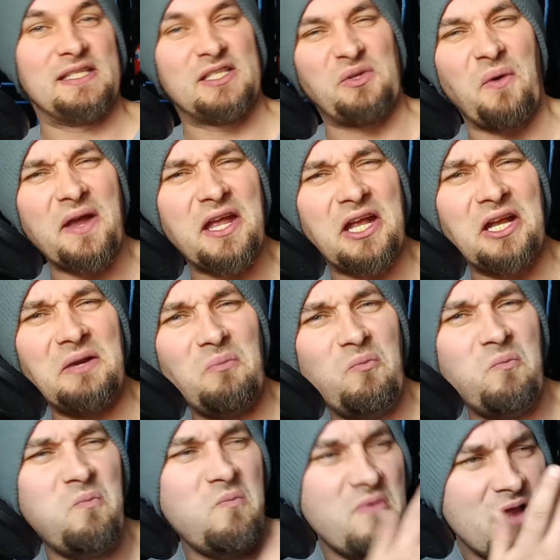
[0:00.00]
So I
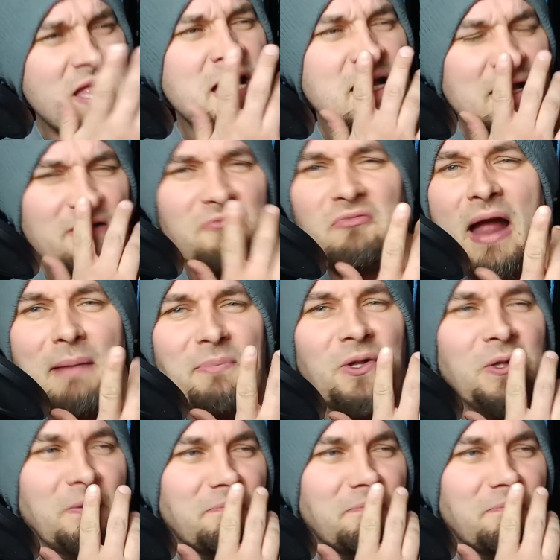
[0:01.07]
can ramble,